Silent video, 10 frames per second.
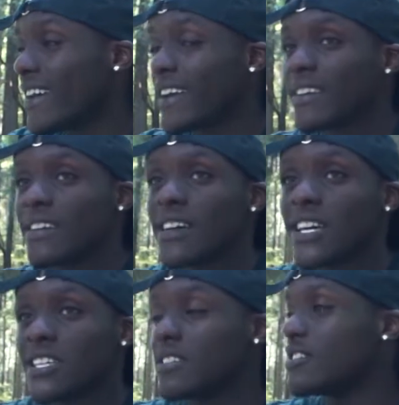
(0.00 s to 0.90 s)
And
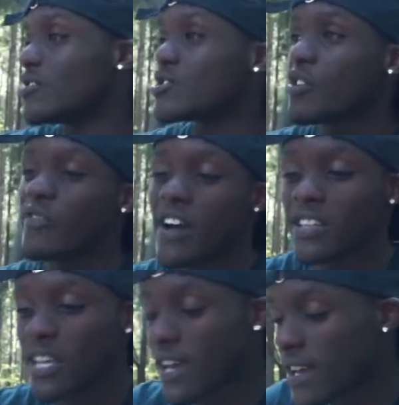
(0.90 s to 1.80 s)
the show
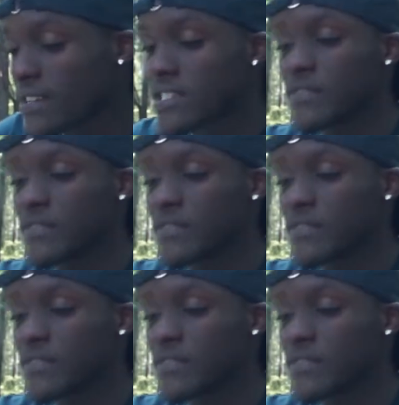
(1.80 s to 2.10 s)
finally ends,